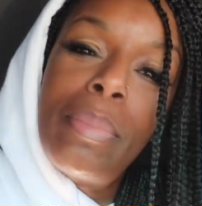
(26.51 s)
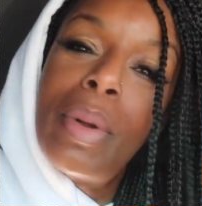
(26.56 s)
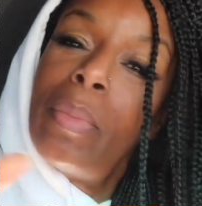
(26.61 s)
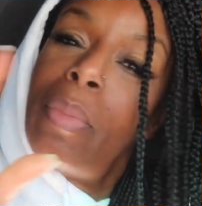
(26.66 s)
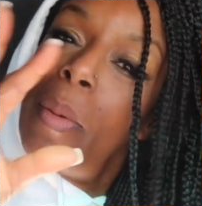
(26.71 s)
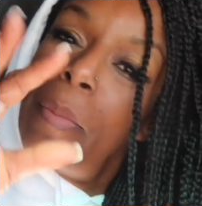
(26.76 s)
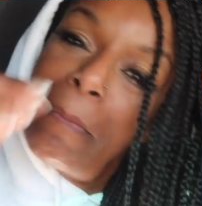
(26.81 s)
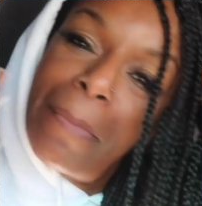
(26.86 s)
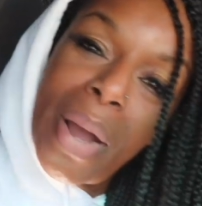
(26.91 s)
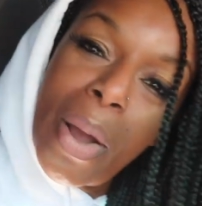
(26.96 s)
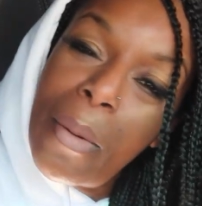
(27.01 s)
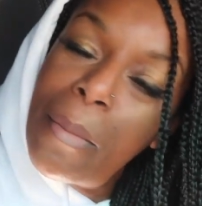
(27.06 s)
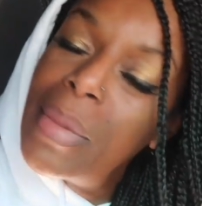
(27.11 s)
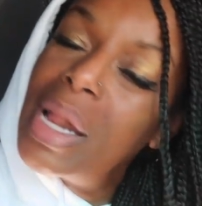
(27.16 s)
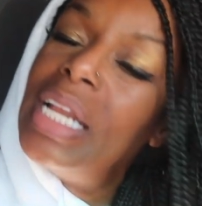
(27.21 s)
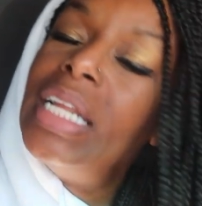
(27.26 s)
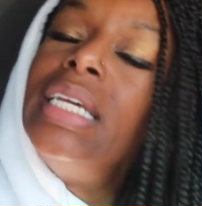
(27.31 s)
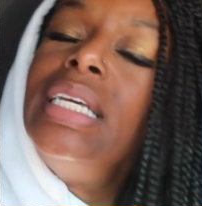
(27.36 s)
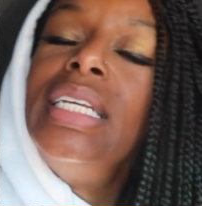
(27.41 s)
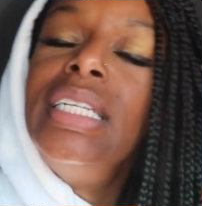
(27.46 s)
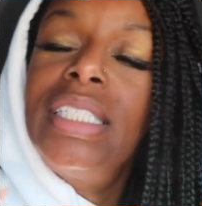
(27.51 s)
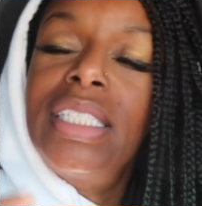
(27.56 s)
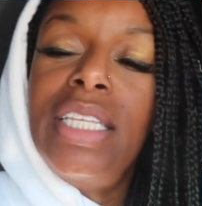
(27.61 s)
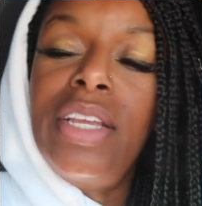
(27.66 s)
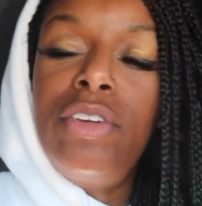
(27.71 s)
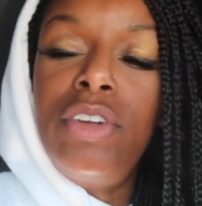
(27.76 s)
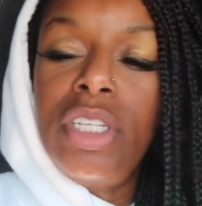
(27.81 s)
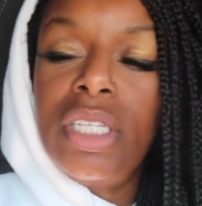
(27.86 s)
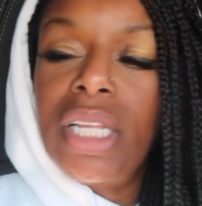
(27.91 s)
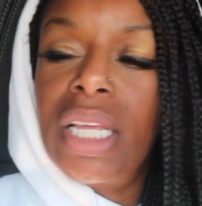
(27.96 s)
Boop, boop, boop.
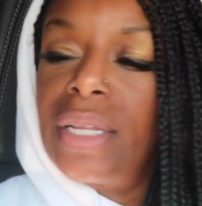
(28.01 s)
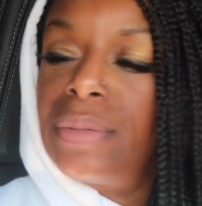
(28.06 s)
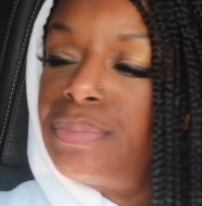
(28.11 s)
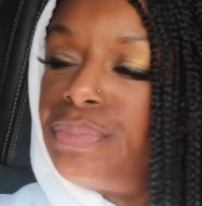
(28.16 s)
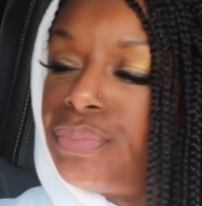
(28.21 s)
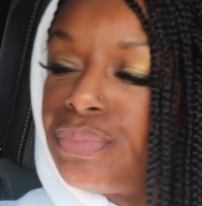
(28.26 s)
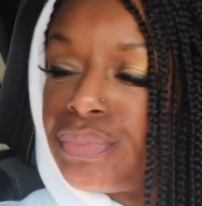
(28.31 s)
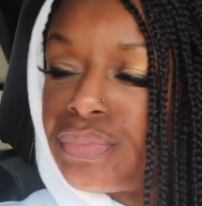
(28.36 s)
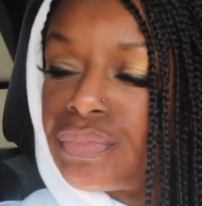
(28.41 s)
Seriously.